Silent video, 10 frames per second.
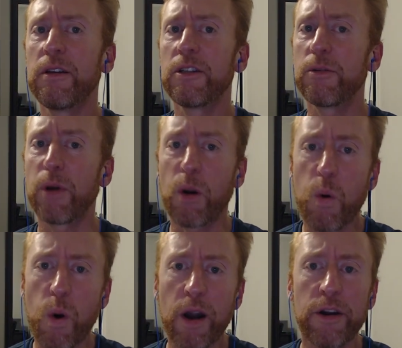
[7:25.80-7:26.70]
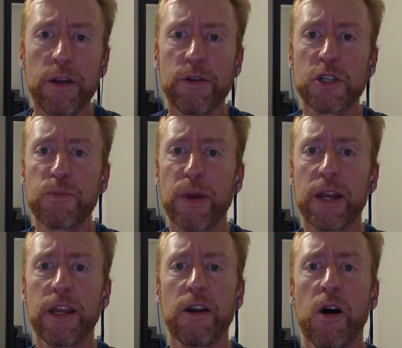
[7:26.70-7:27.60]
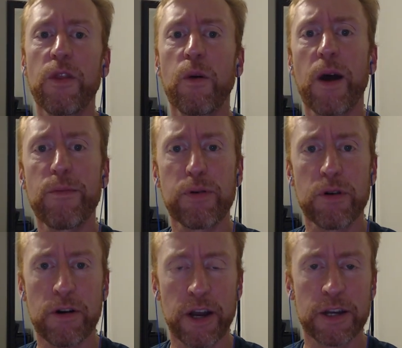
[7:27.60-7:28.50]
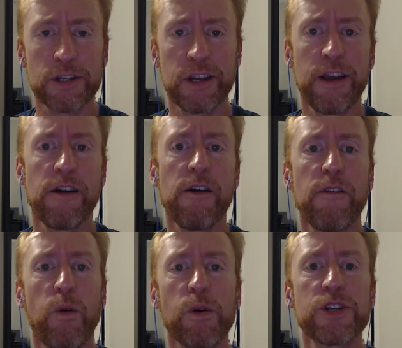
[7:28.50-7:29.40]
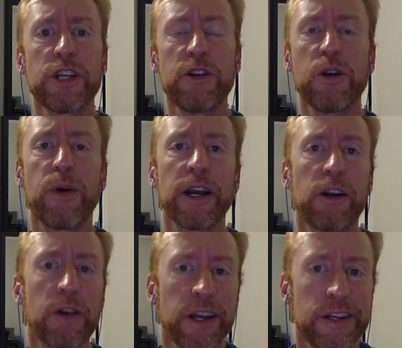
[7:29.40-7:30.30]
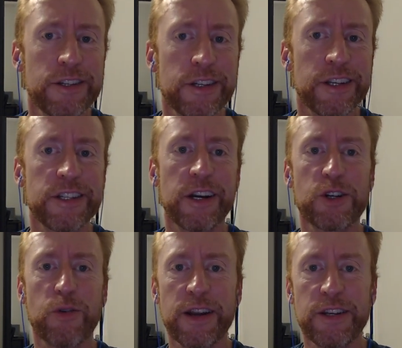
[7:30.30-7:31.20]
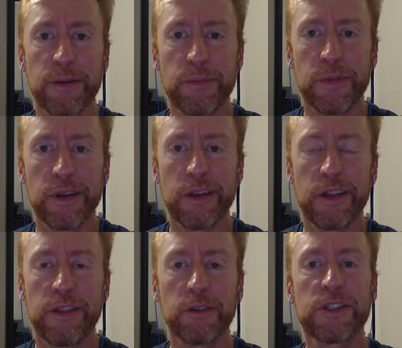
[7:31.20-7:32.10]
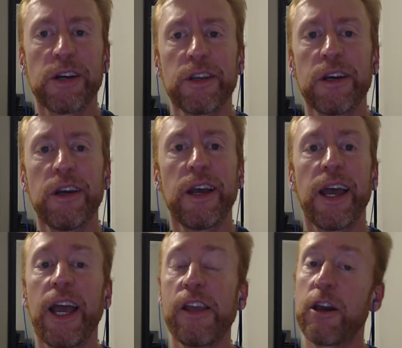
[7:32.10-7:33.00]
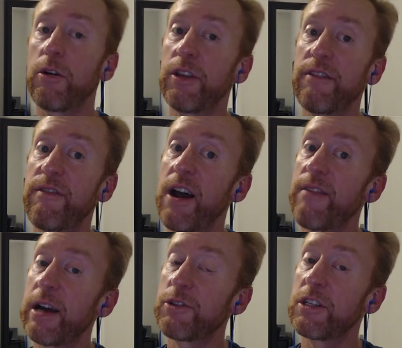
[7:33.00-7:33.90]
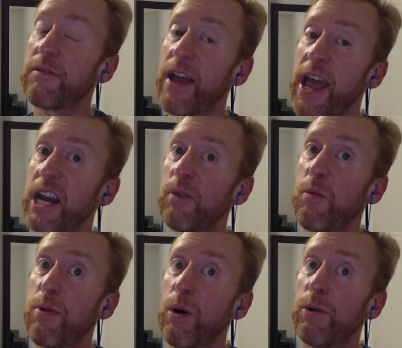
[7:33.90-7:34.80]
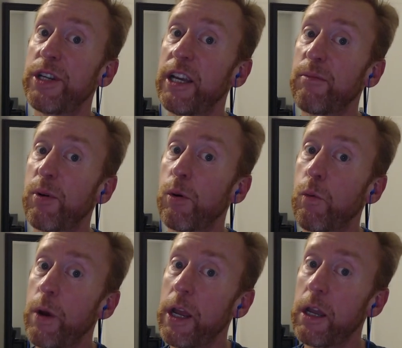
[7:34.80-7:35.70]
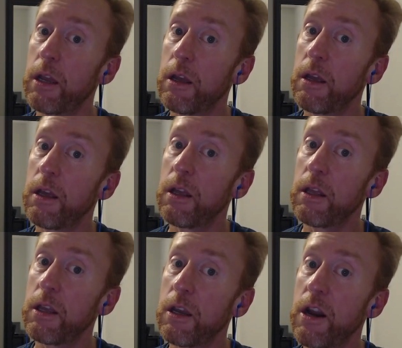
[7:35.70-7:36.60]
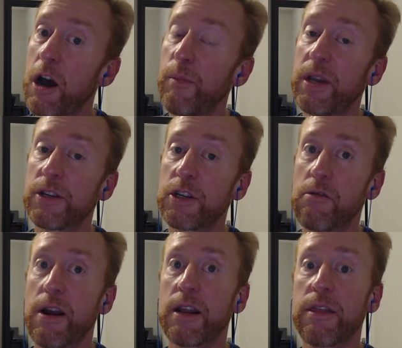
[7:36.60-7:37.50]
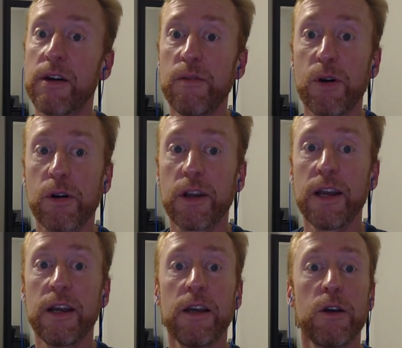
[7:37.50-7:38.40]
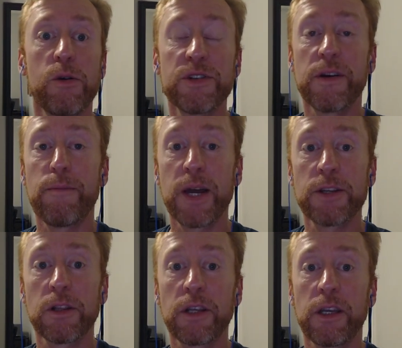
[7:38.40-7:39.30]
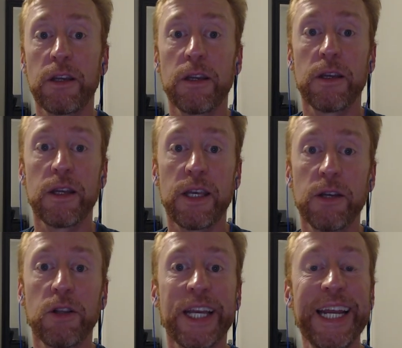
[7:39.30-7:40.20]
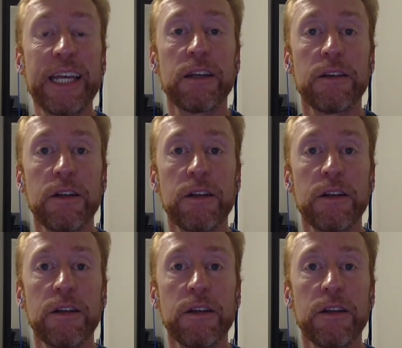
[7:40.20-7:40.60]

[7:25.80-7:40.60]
to require you to spend it on the right products, forcing you to buy crickets instead of tri-tip. They'll tell you, hey, you can only eat 5 ounces of animal protein per week, because Greta Thunberg, who is a mentally ill idiot,